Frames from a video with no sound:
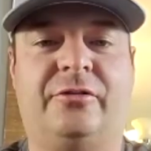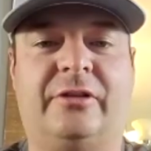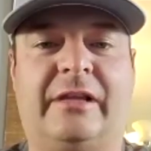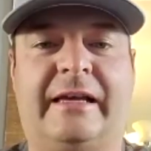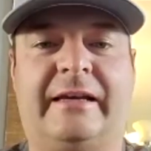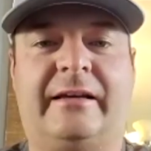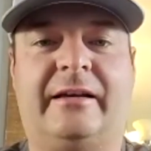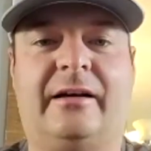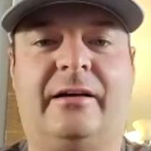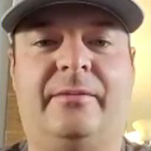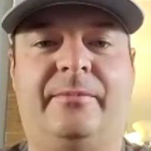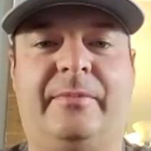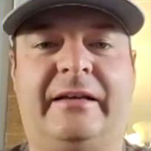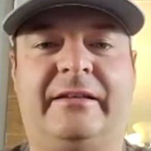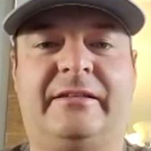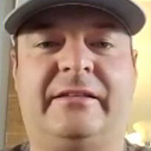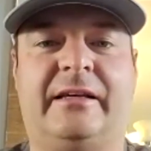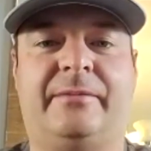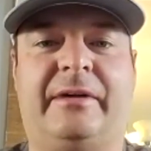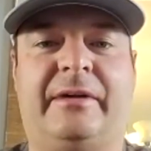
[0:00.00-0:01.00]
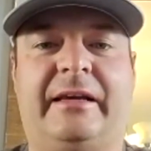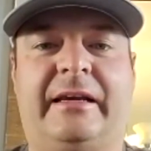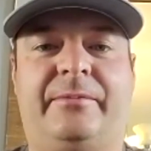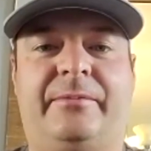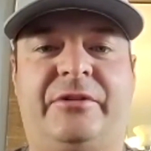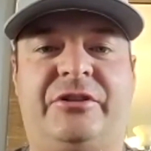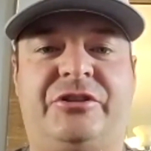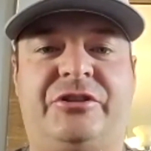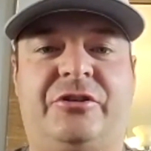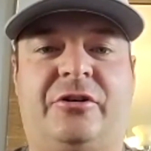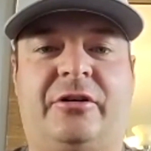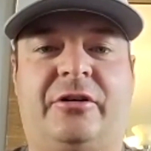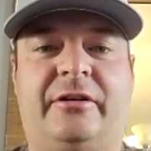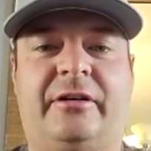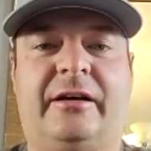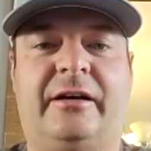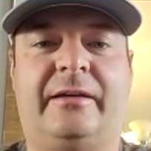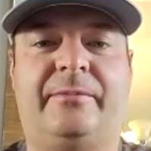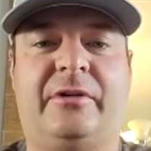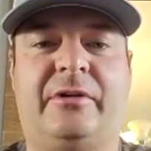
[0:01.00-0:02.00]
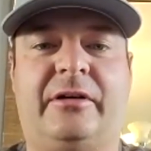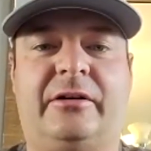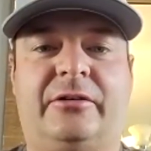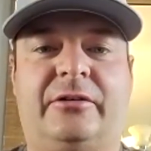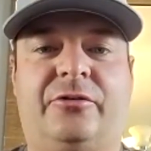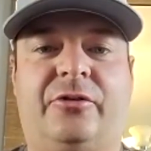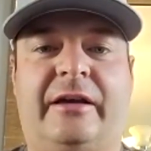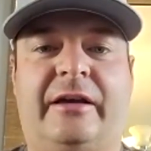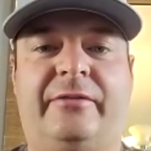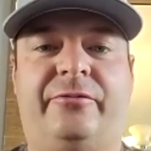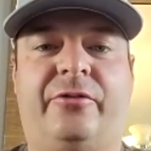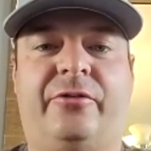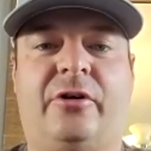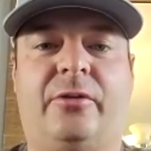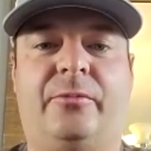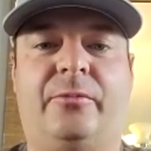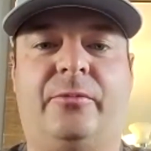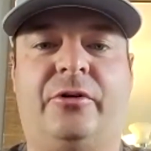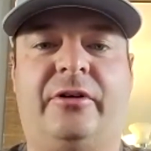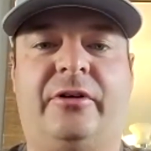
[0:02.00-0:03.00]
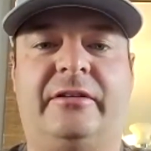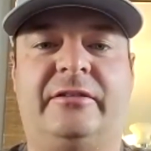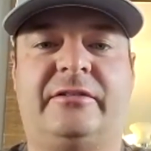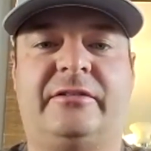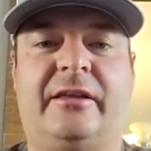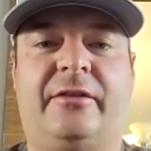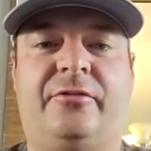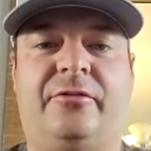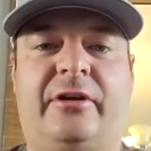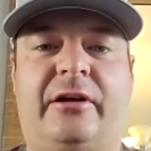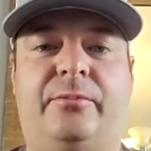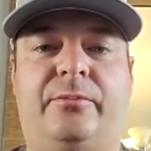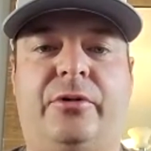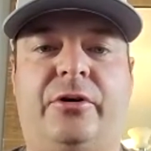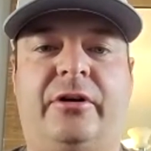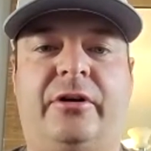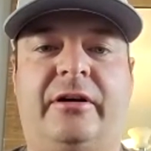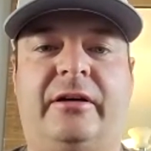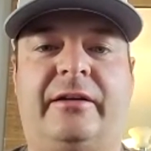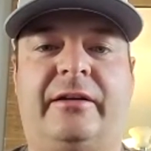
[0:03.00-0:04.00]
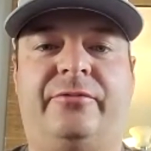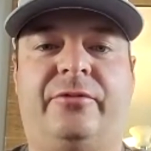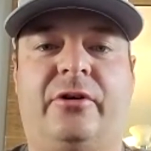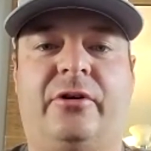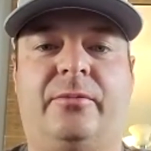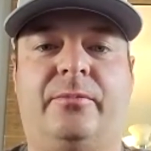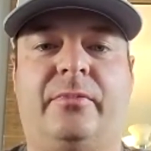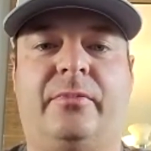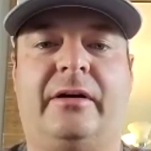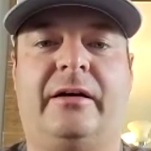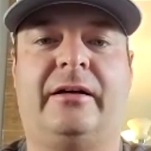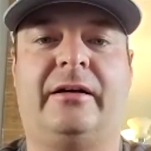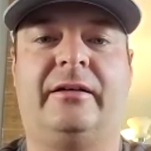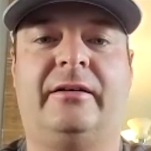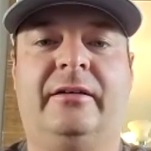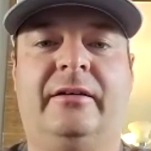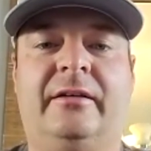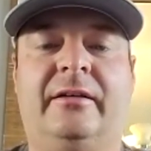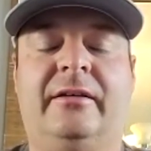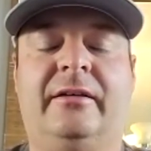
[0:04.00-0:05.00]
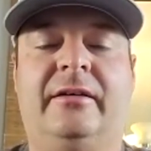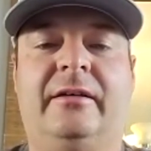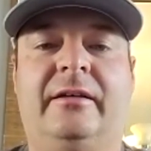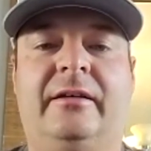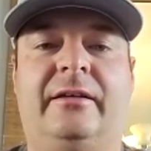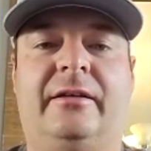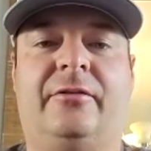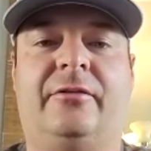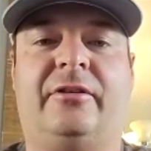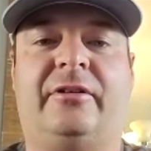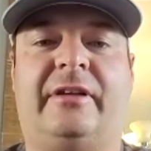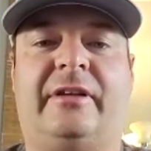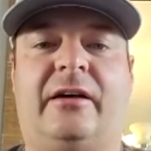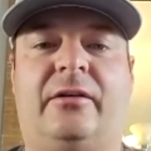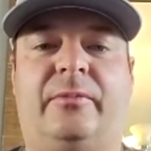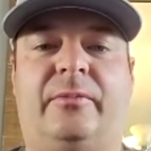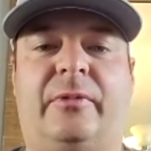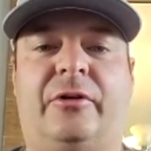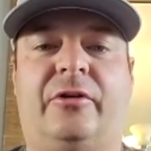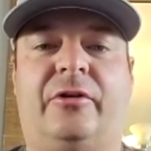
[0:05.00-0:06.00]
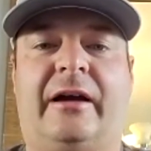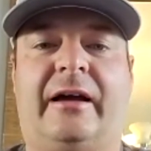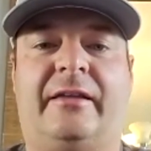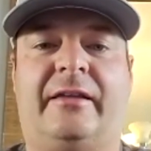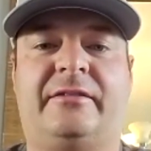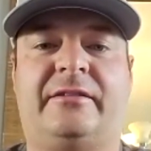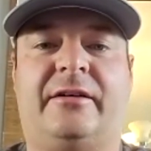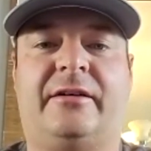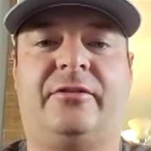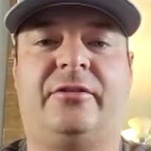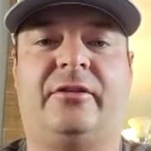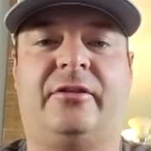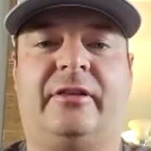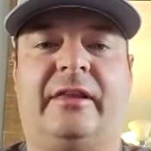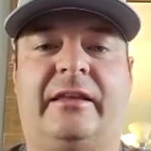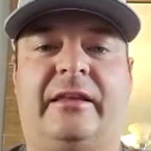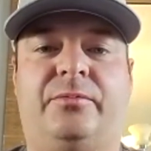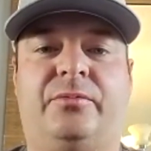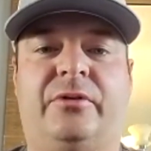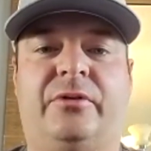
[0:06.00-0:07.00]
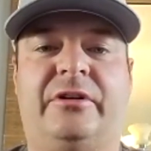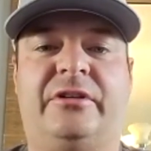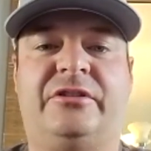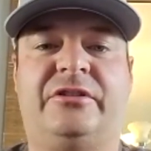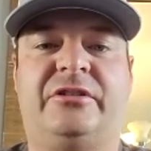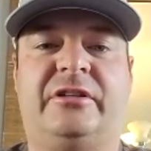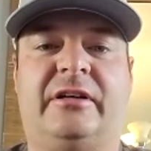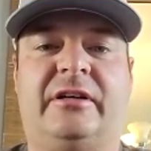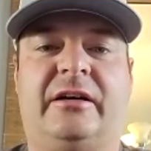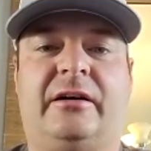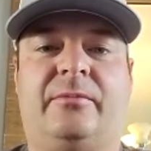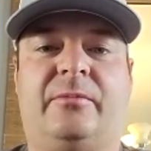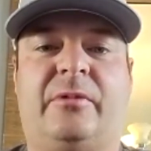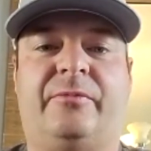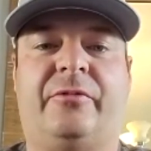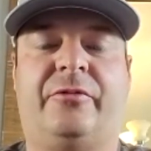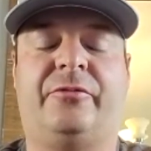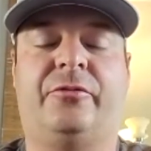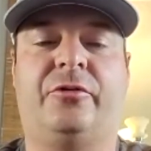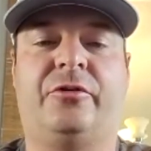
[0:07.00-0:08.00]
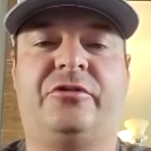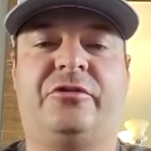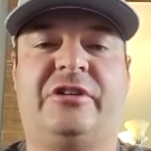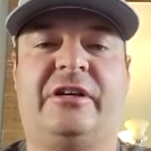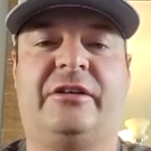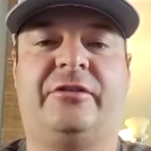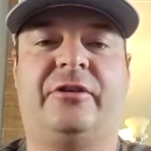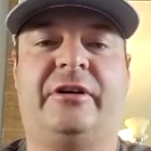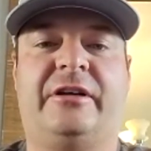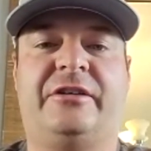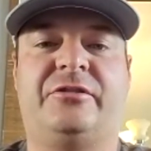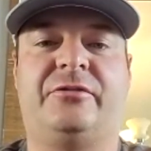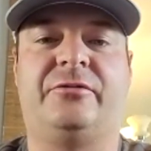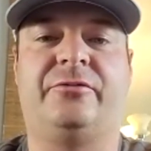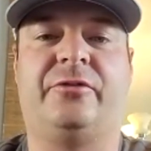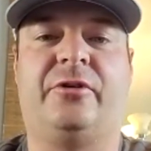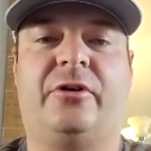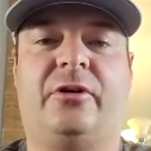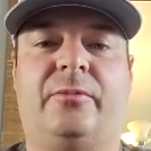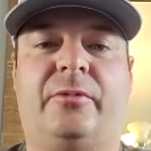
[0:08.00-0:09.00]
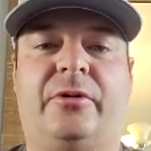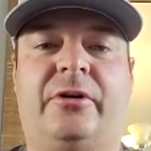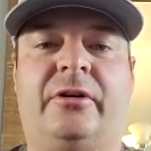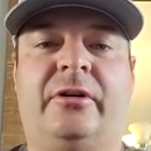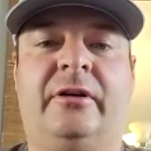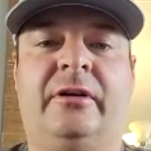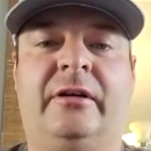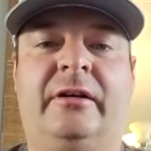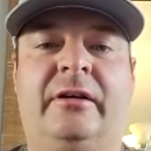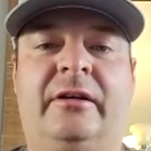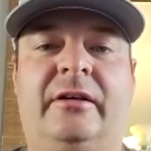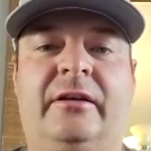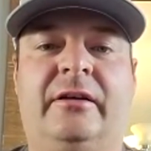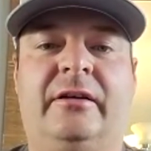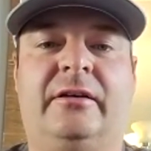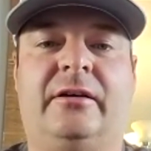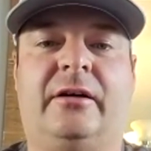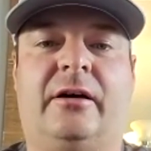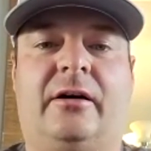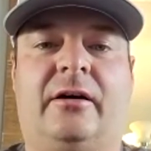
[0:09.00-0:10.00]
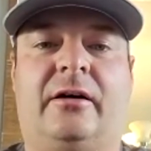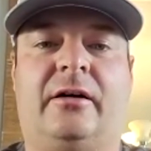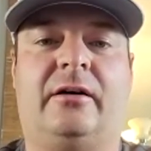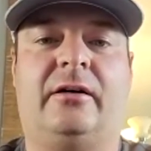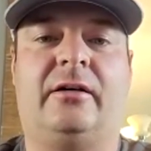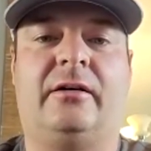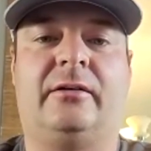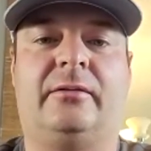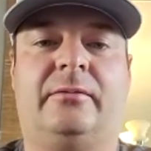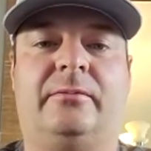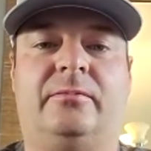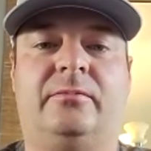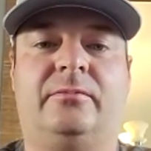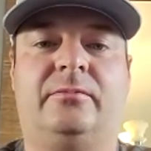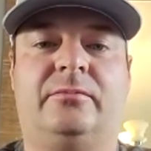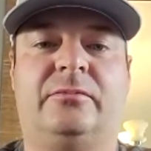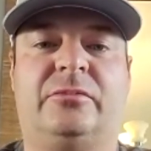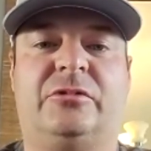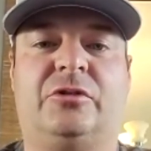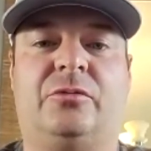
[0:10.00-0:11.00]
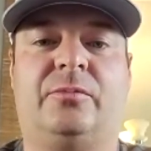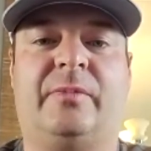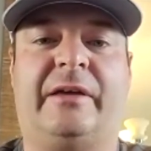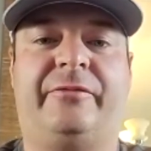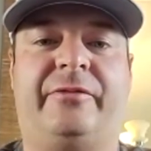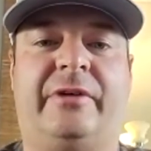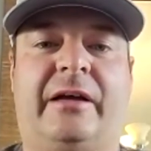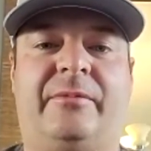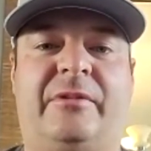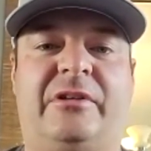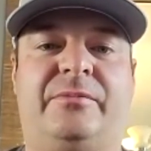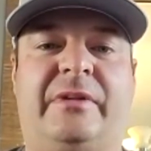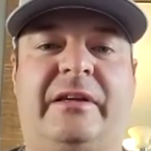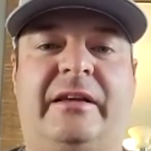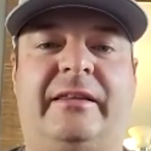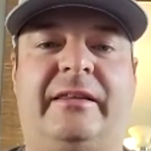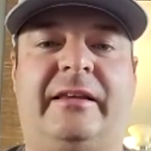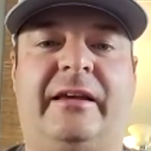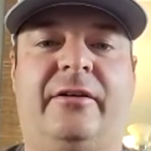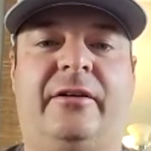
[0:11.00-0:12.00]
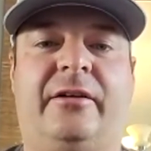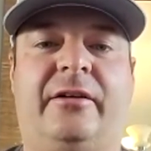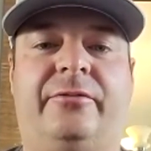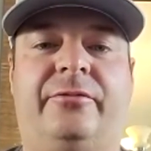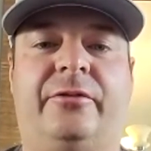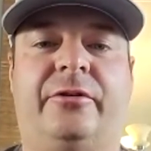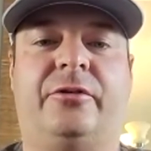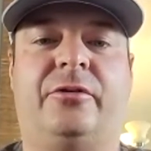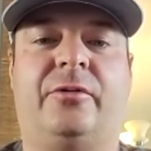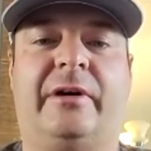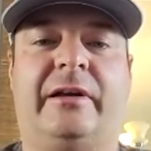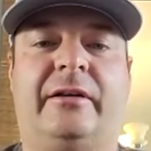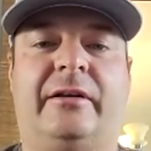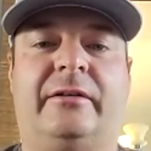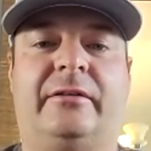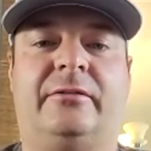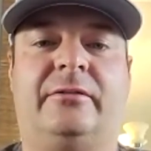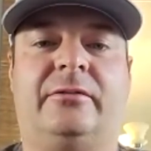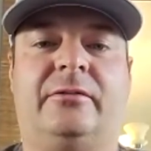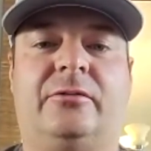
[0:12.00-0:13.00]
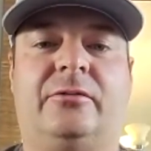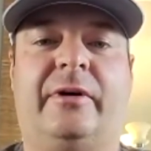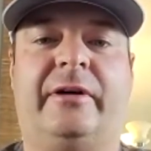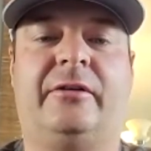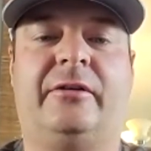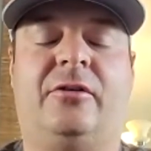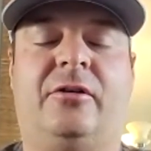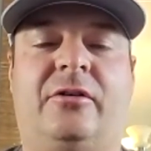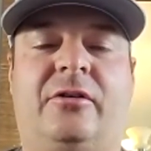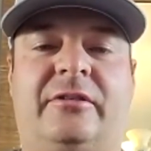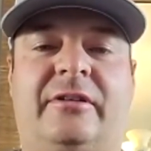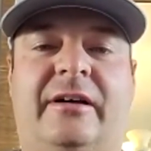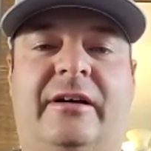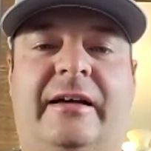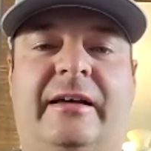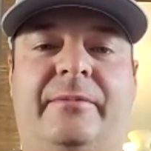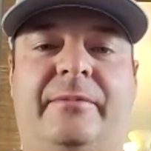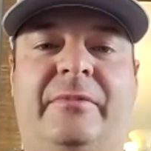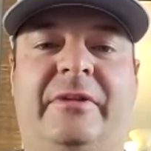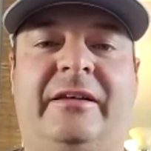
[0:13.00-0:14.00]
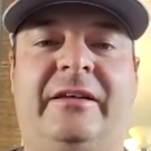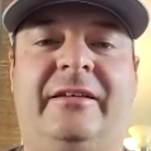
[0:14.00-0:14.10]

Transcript: Like Meg said, my name is Sean. I'm a grain farmer in southern Alberta. I farm near the town of McGrath, south of Lethbridge. I'm a fourth generation farmer. Uh, so my family's been in the area for quite a long time.